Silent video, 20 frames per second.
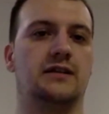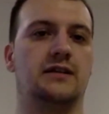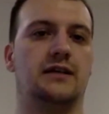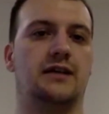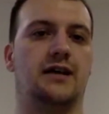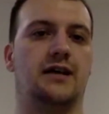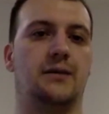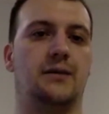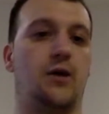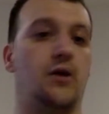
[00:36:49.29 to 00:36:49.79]

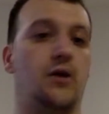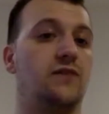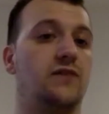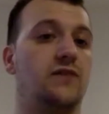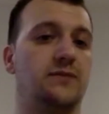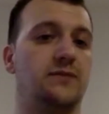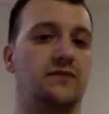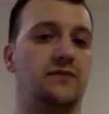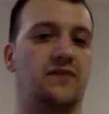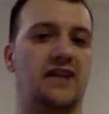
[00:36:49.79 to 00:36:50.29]
Hopefully it's
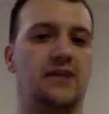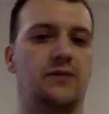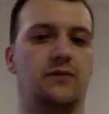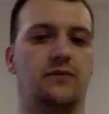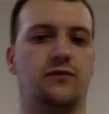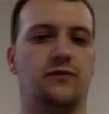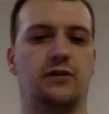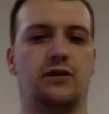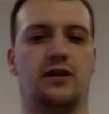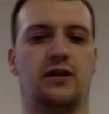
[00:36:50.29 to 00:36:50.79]
been valuable for
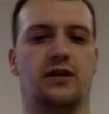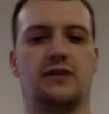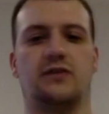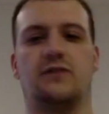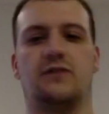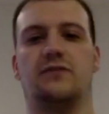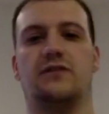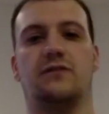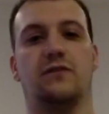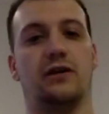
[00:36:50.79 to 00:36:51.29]
you guys.
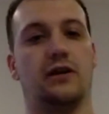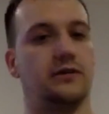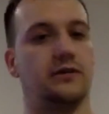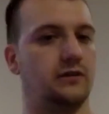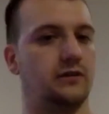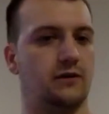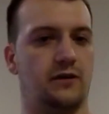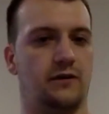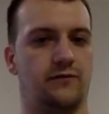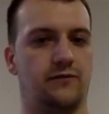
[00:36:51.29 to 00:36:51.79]
Hopefully you've learned a
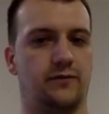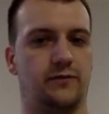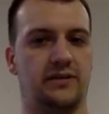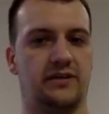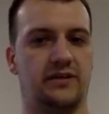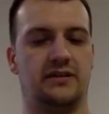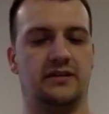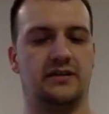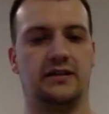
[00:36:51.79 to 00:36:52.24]
lot from it,